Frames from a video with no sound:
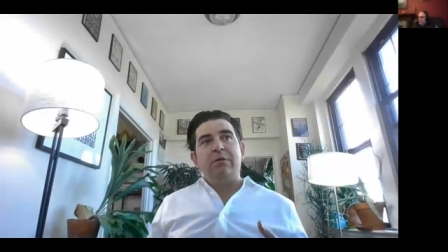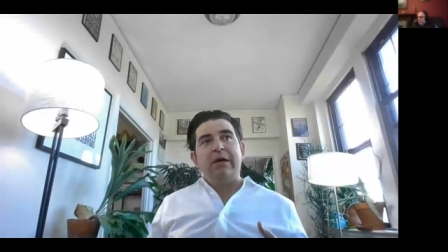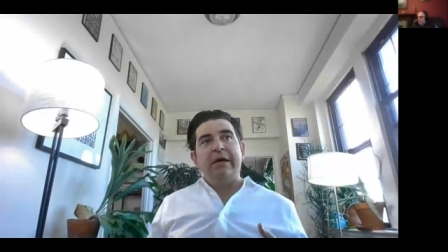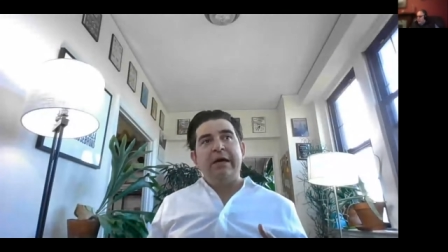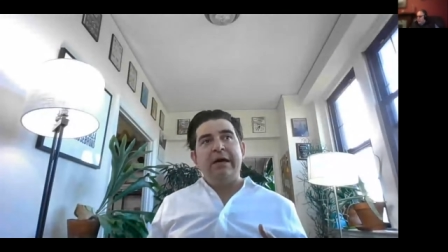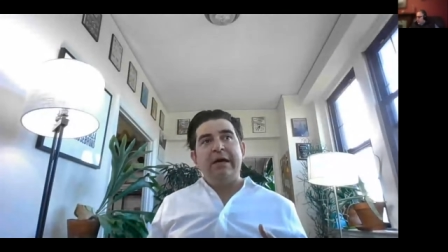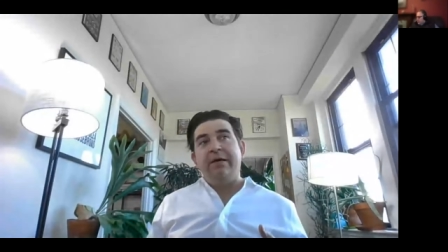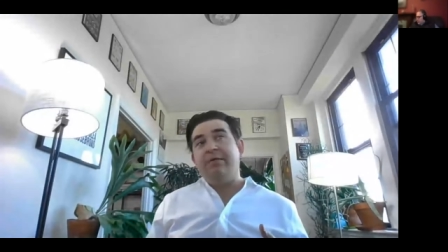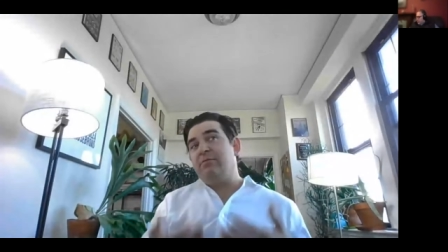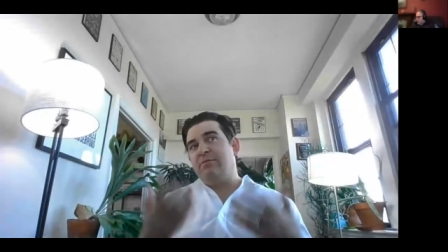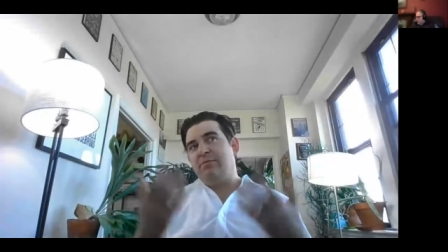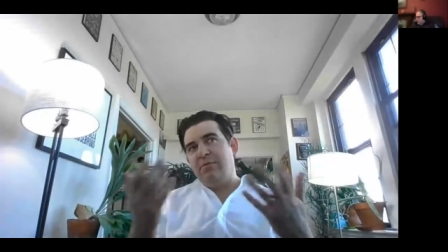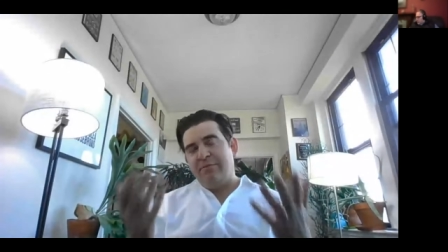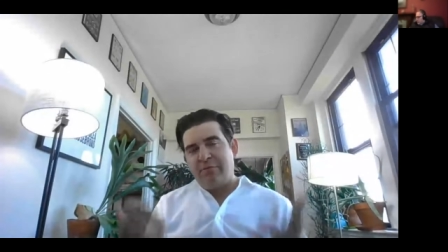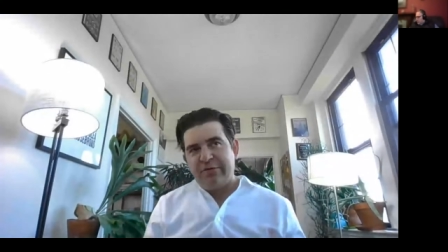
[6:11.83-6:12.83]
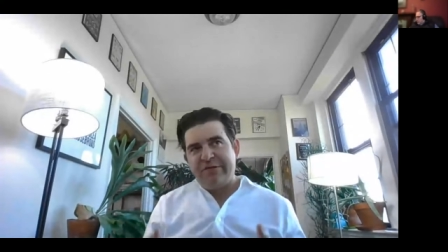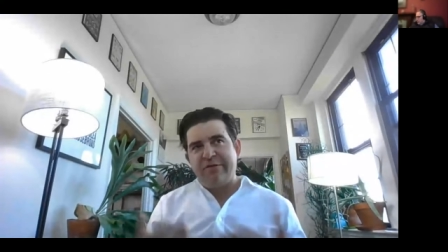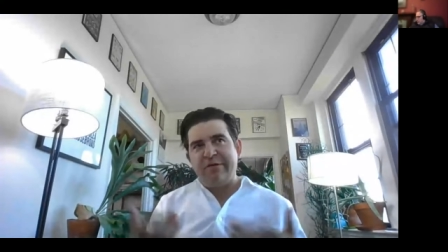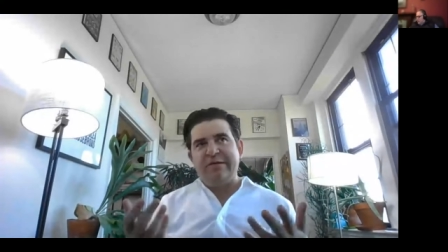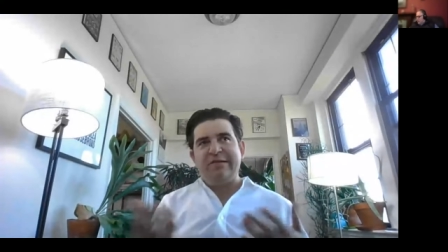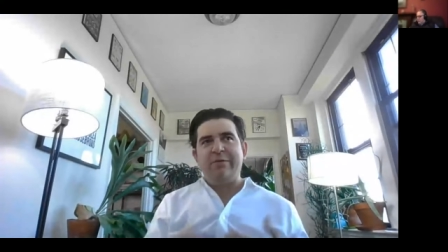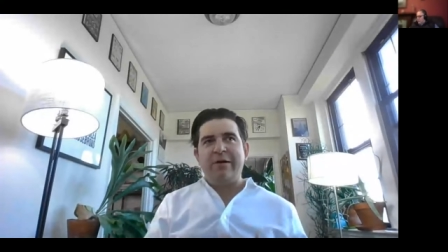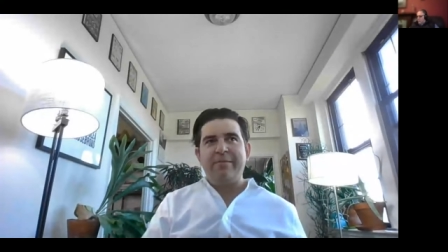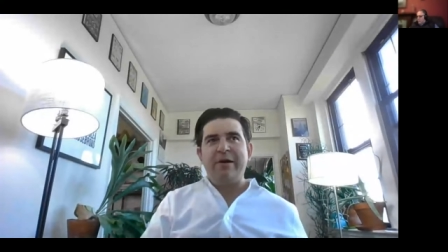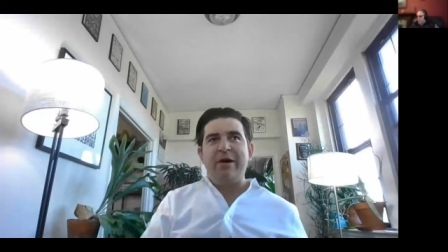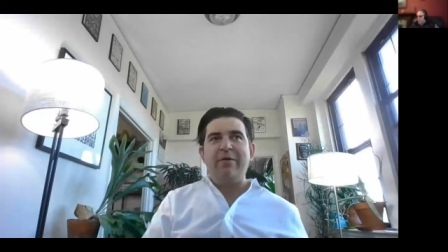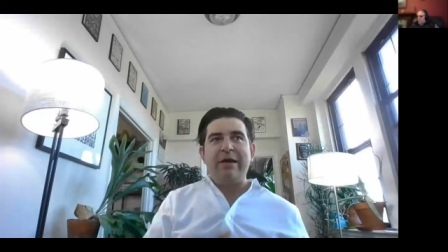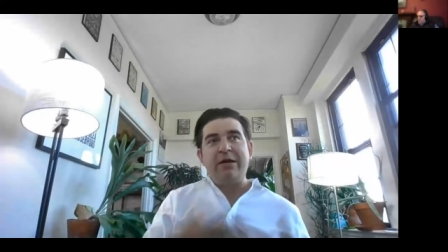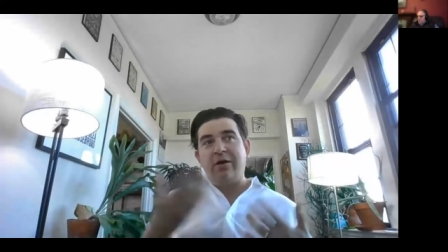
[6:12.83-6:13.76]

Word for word: Uh, of course, you're going to see where I'm going.